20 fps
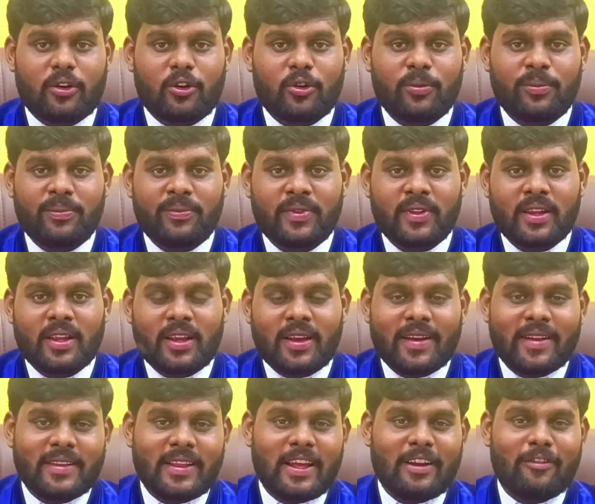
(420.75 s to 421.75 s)
home,
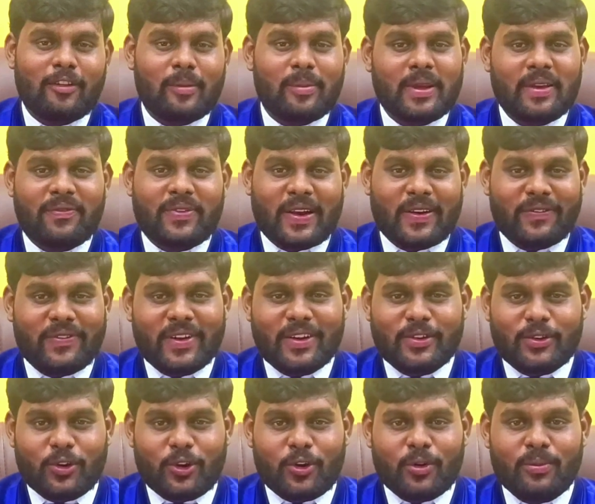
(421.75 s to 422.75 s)
there will be a
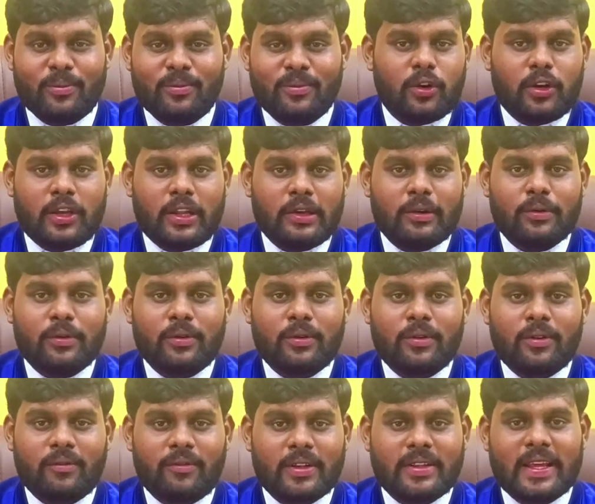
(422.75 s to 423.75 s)
perfect home to live
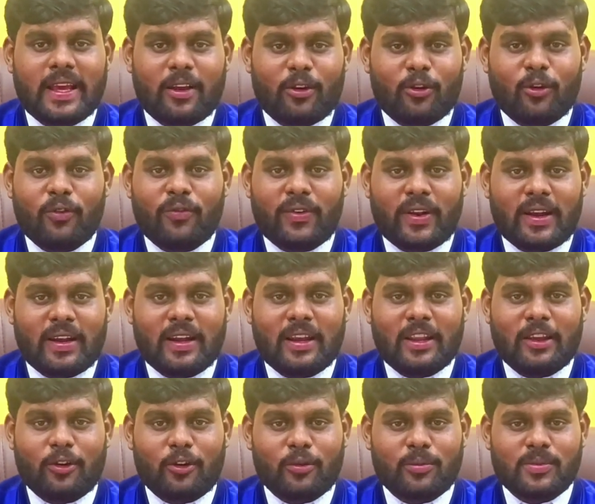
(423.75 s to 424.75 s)
with
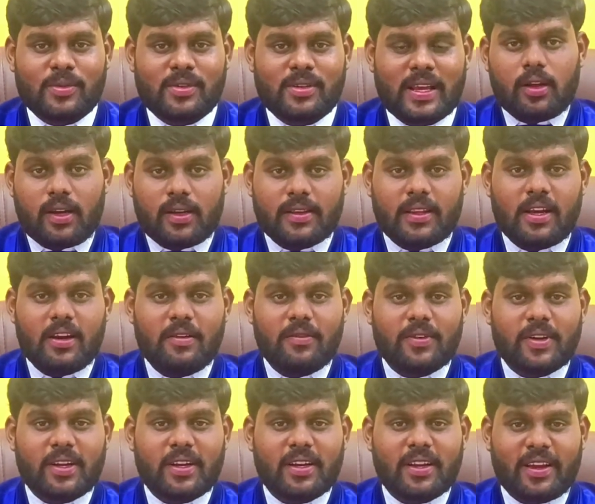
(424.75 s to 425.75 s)
eco-friendly homes. And third
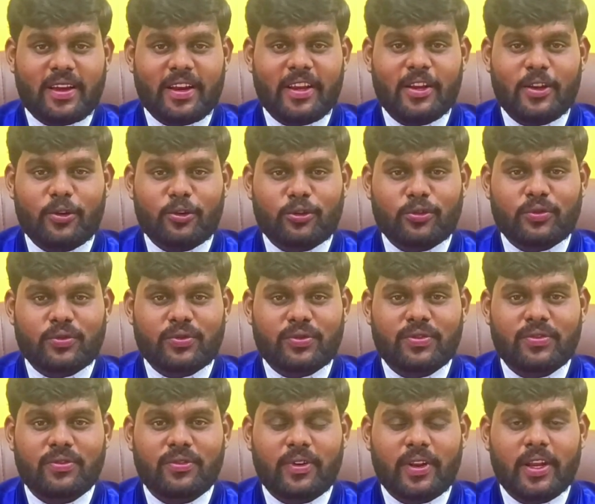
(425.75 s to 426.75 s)
one, green roof.
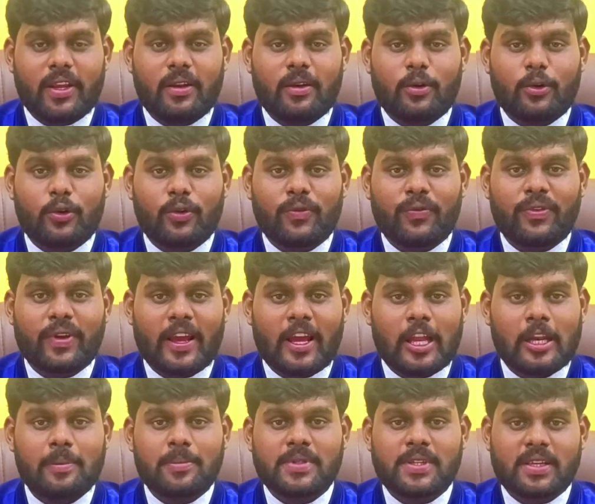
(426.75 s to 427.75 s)
Green roof
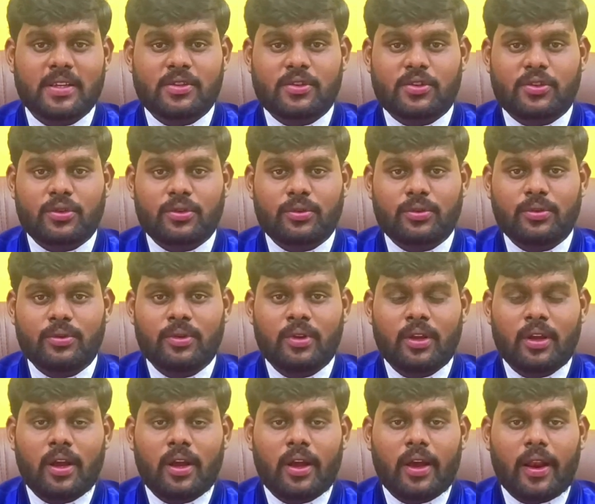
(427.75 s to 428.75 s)
helps us to
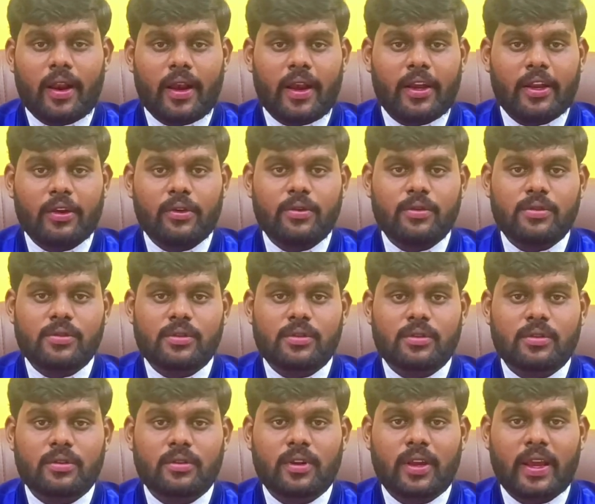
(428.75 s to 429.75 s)
reduce